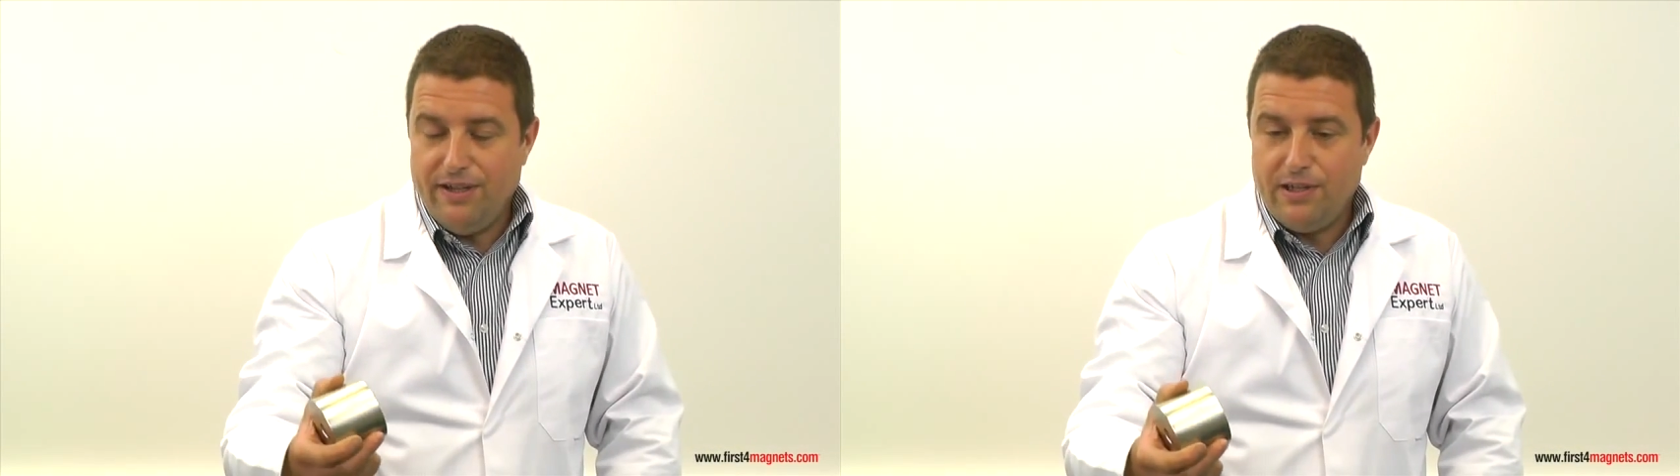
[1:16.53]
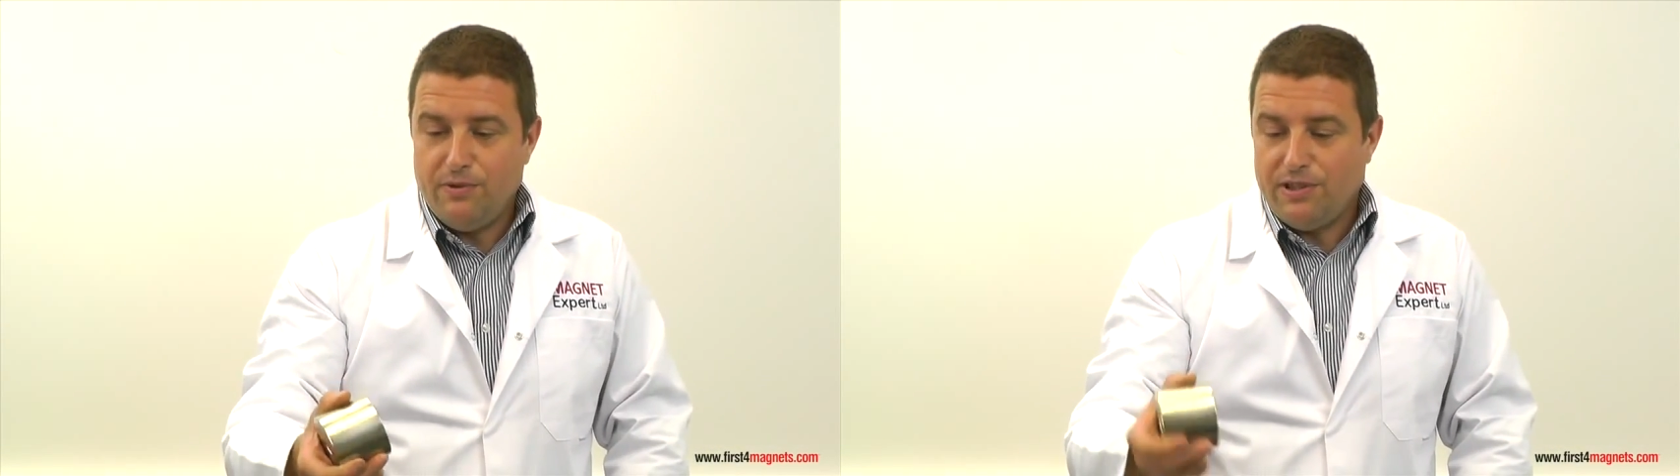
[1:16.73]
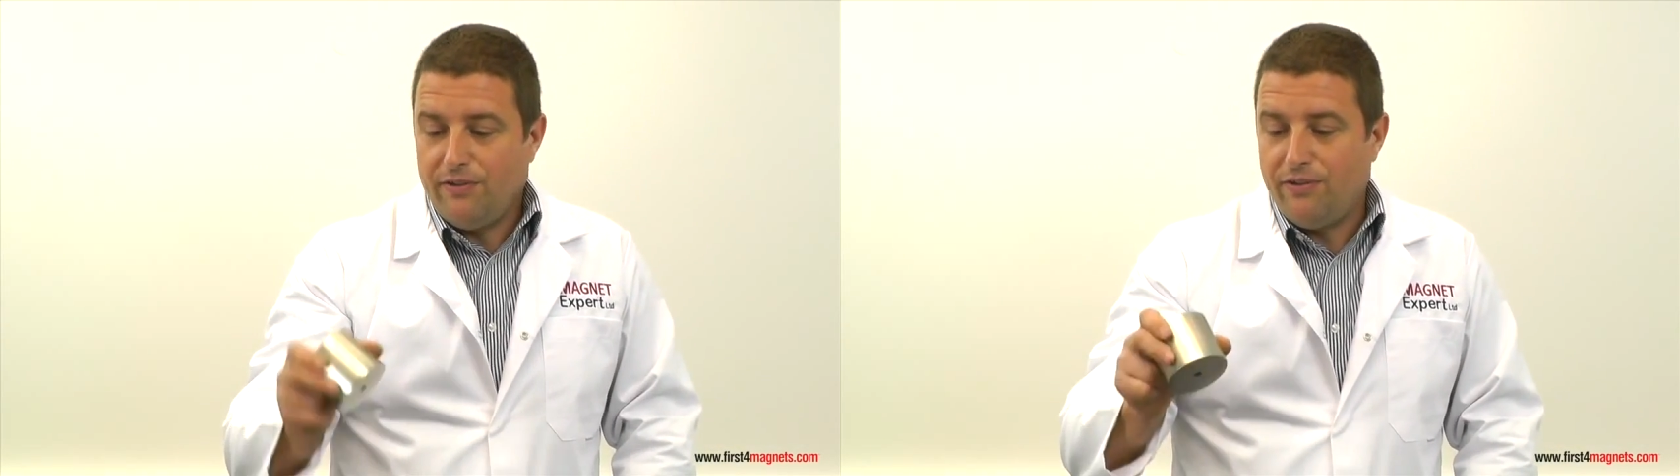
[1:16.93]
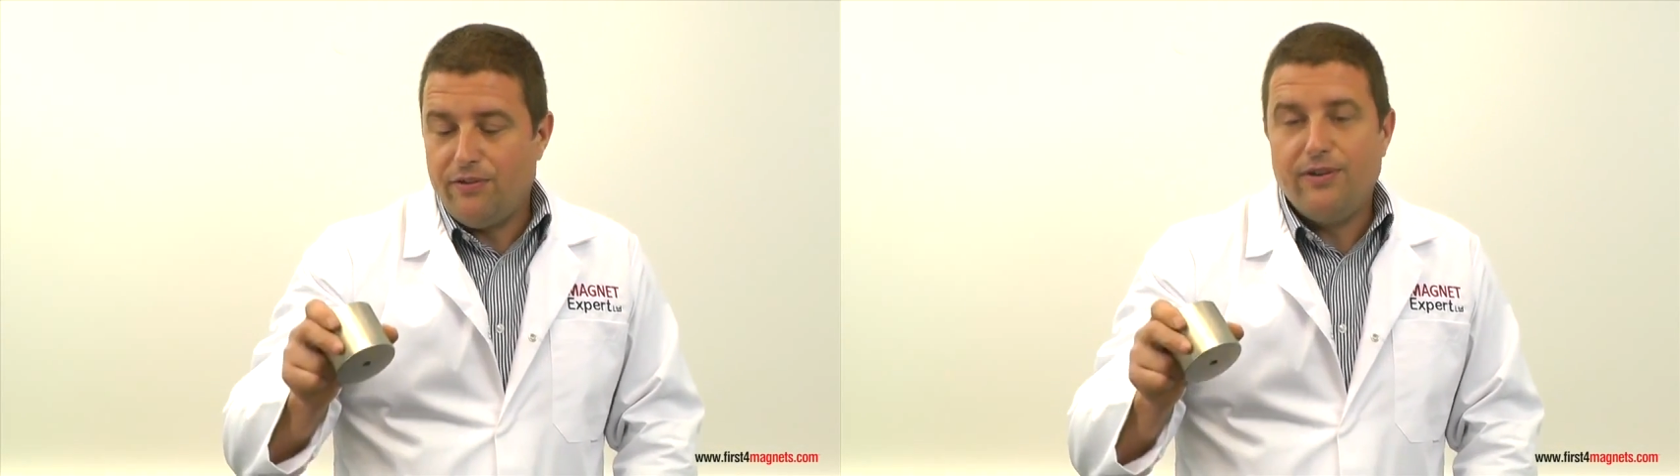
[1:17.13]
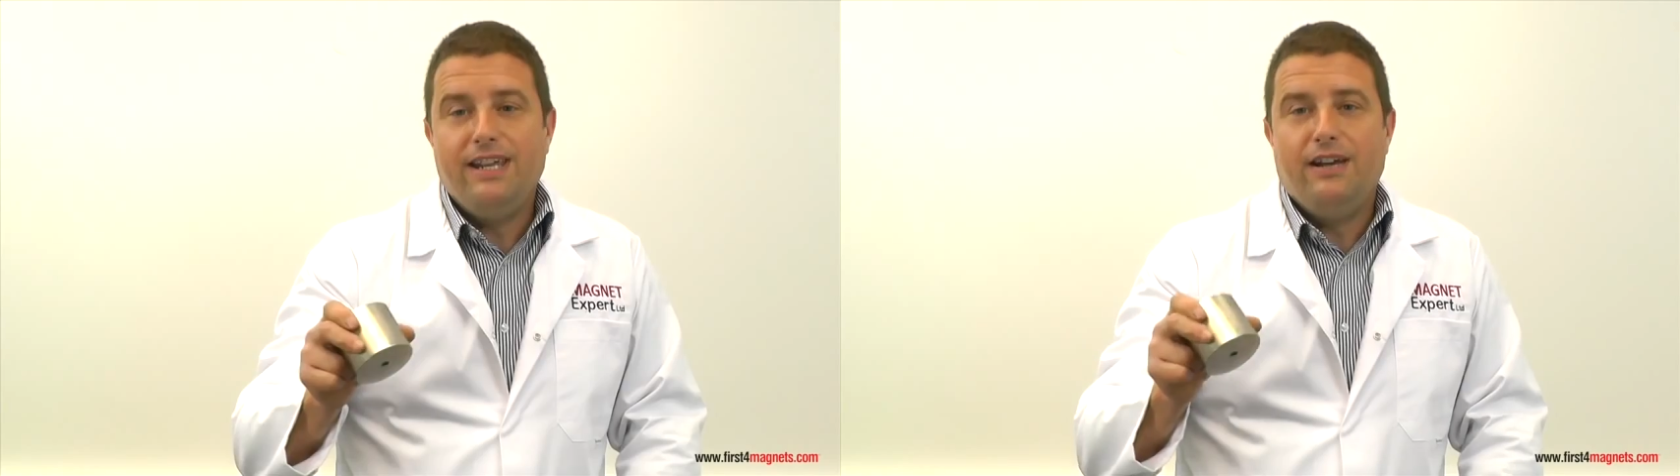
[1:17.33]
this was a
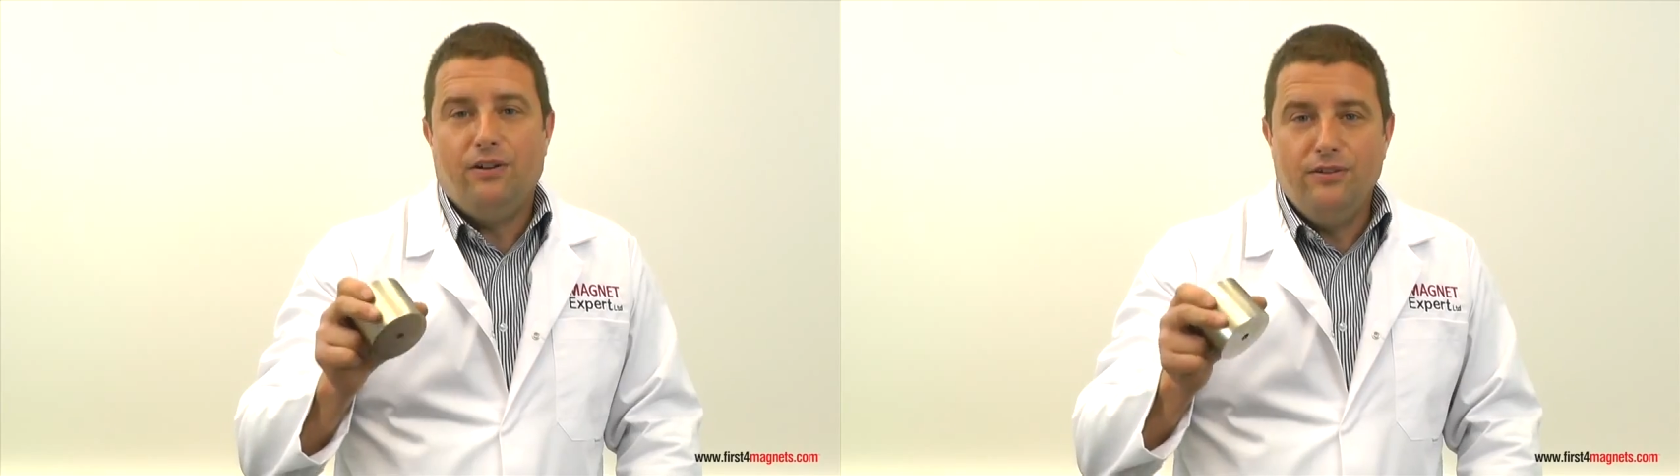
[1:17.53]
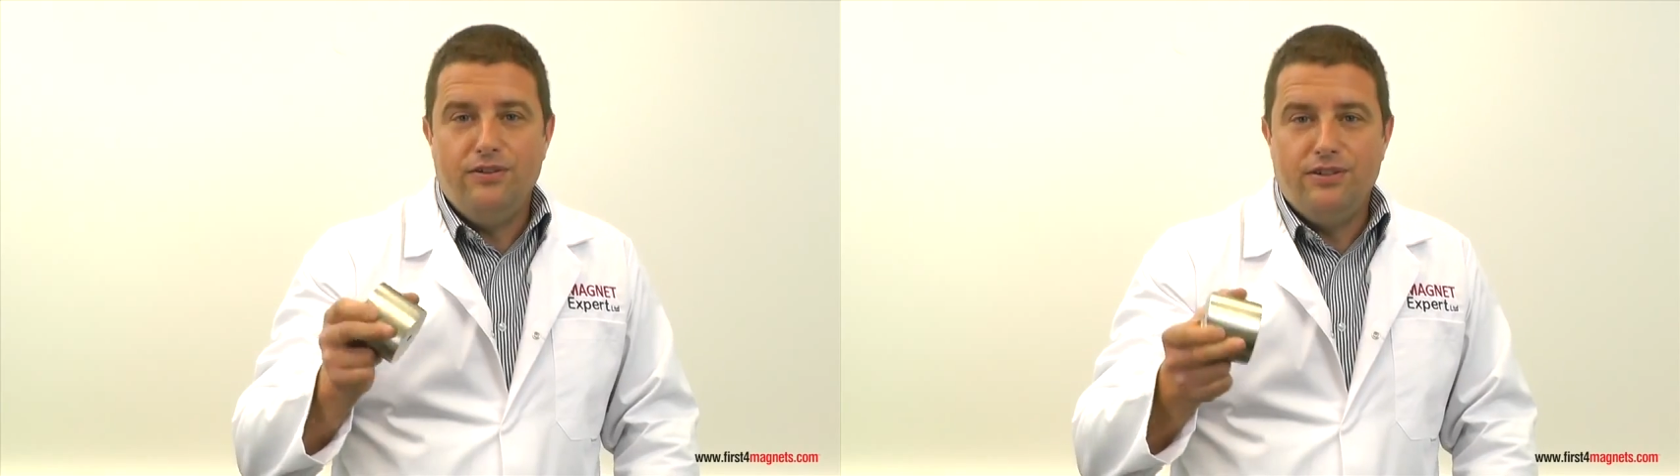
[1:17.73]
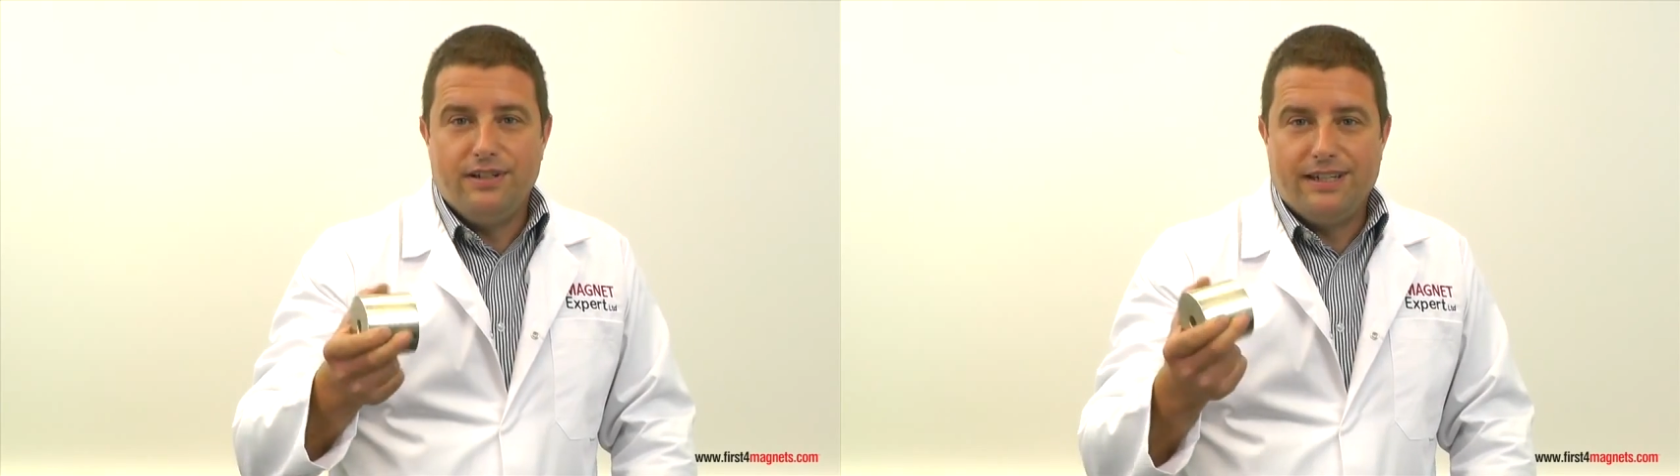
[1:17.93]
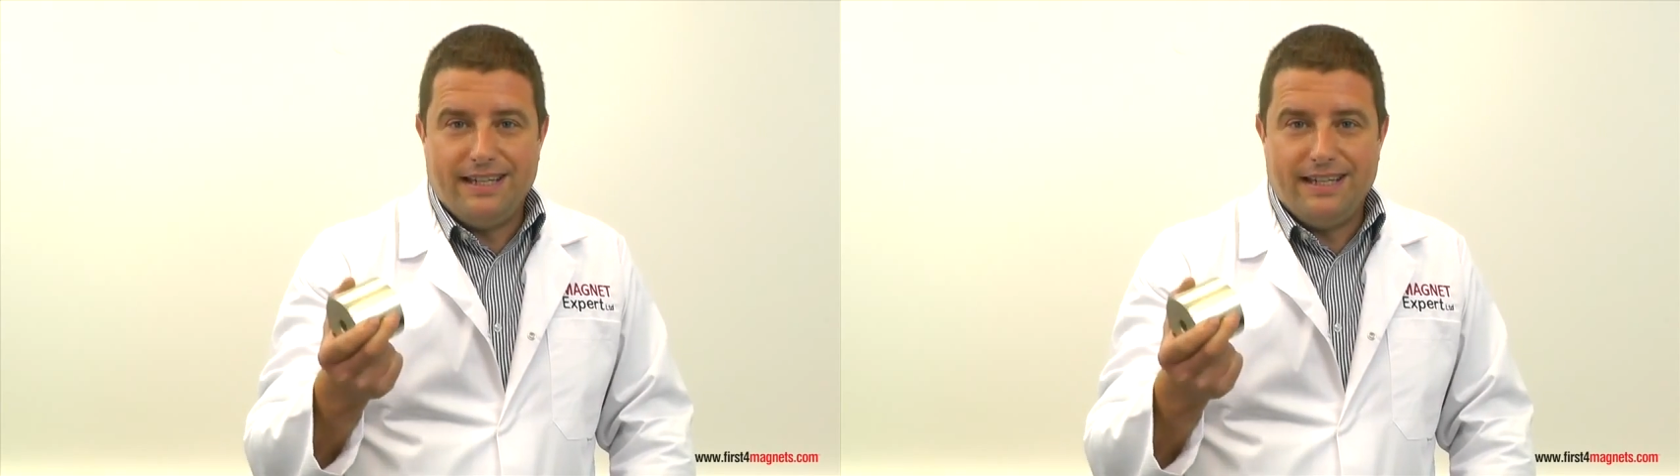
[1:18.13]
300